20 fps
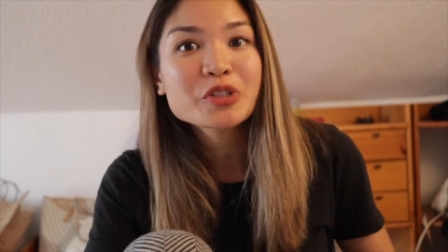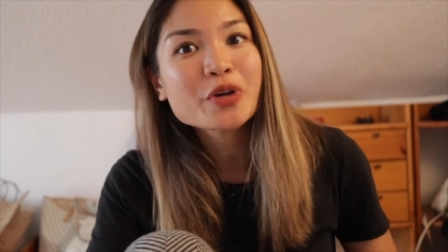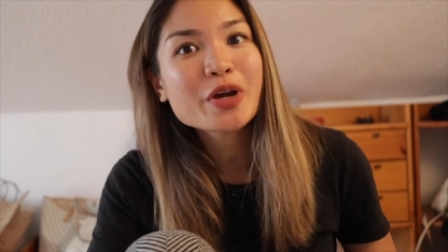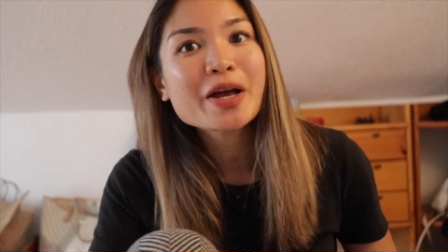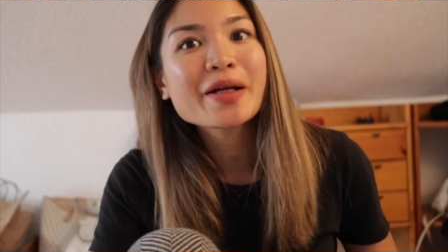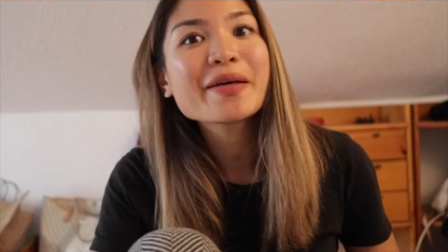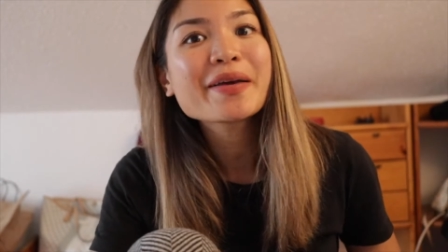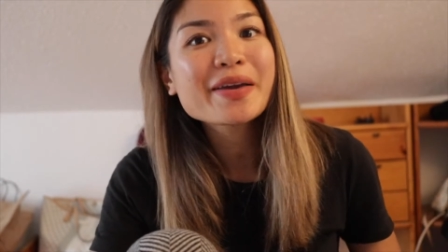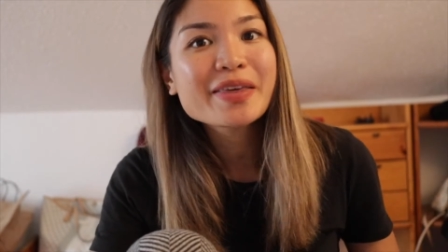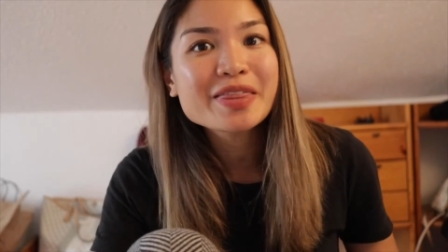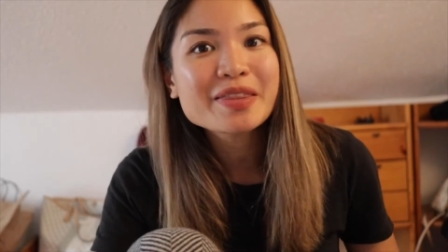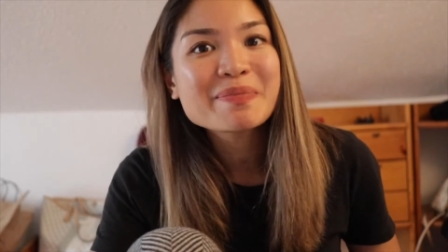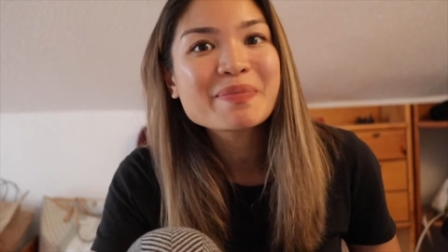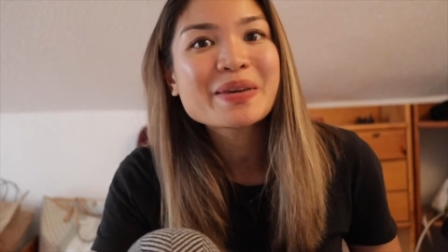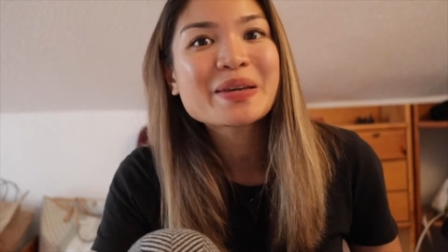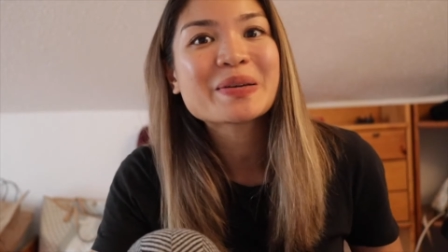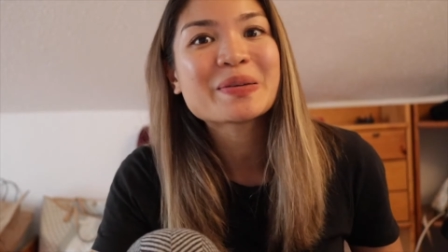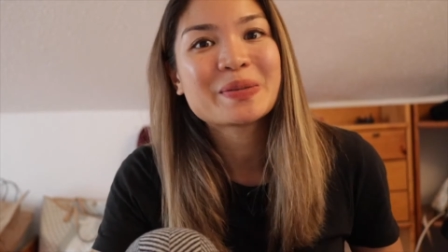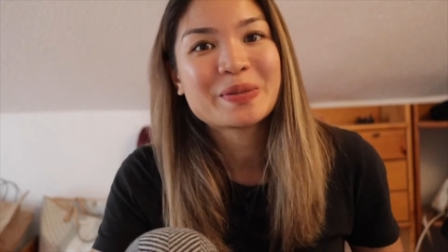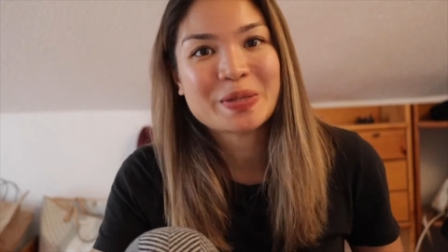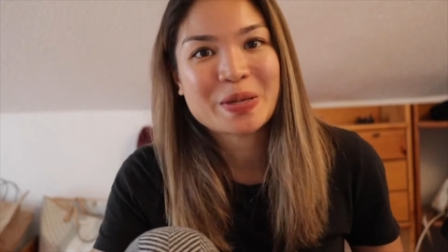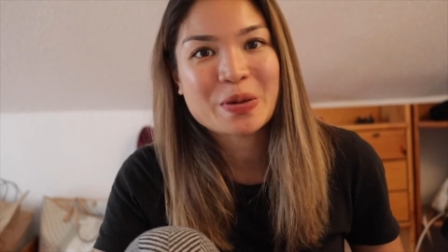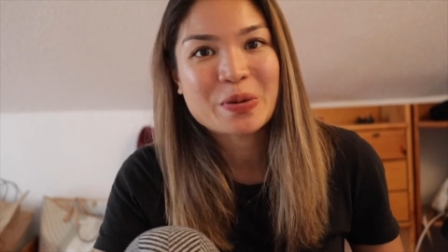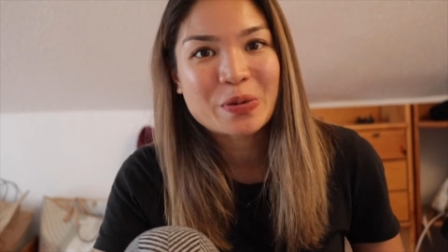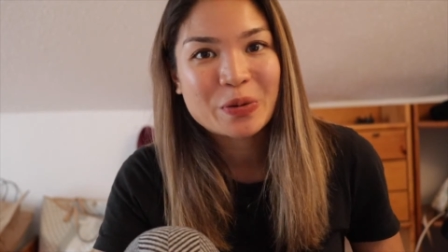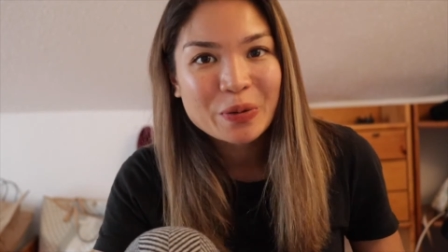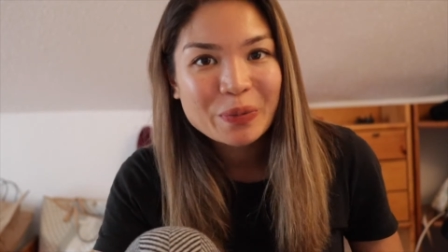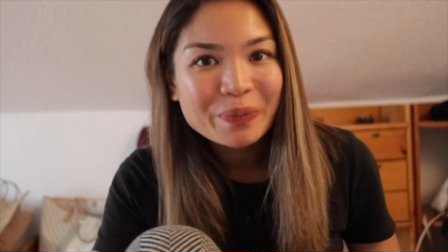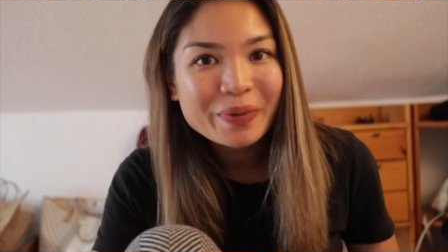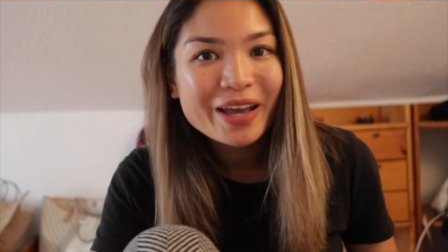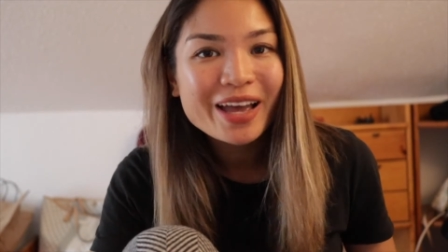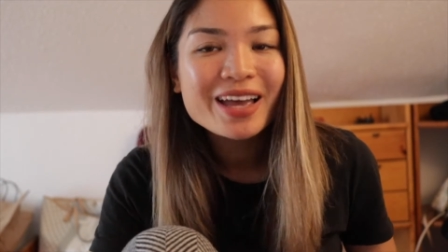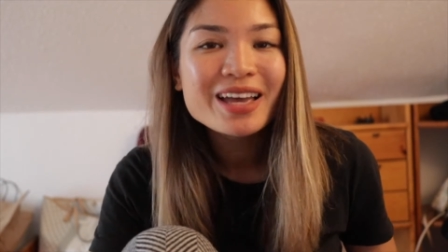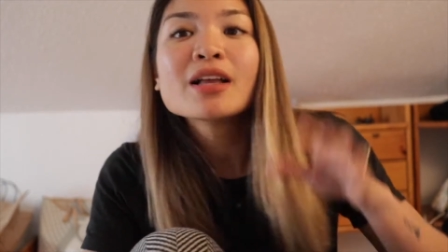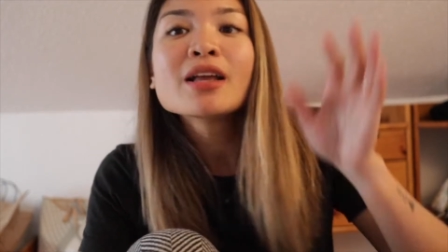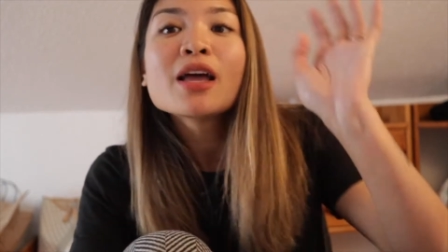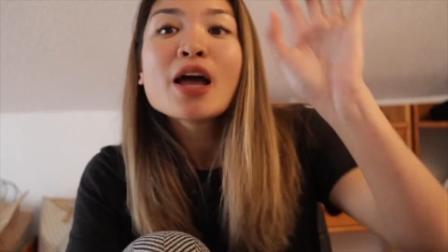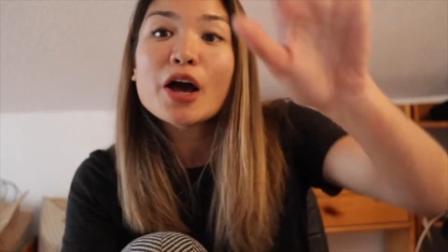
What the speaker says: trail in the Picos de Europa.